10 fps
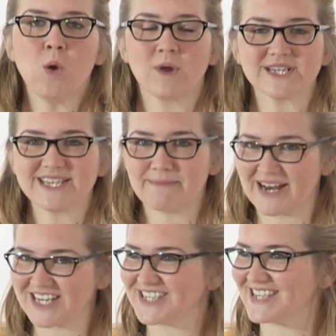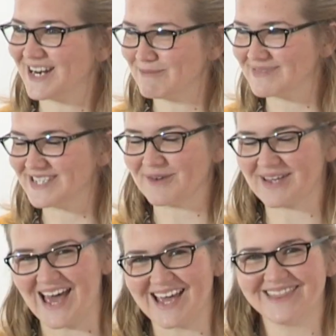Once they're managing the lumps
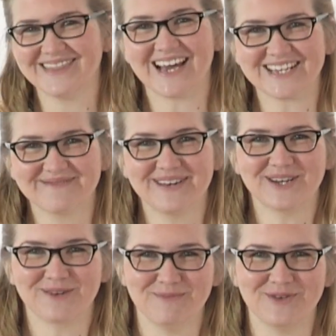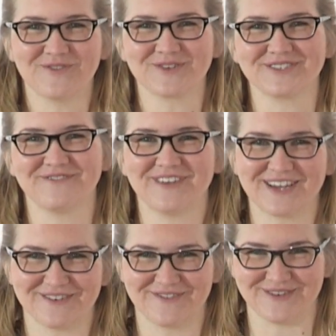okay, that's when you can move on to
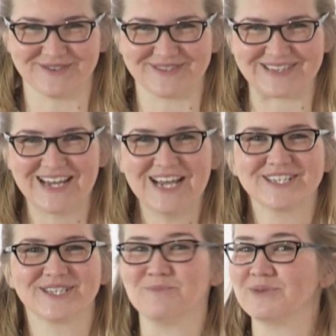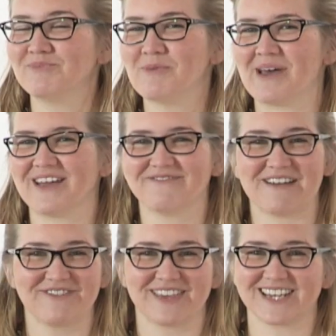finger foods. So be prepared for
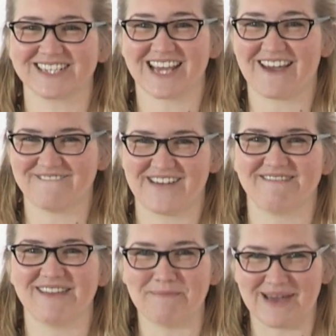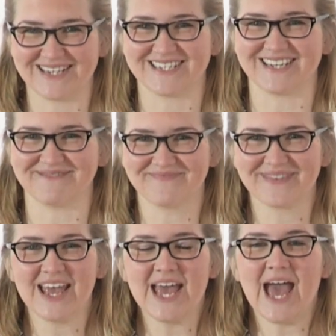everything to get very messy.
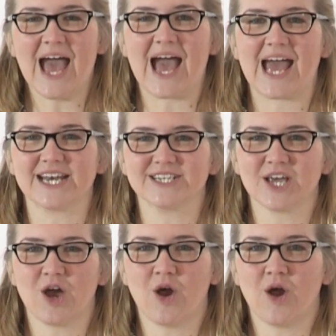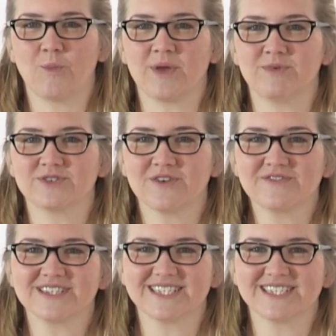And we would often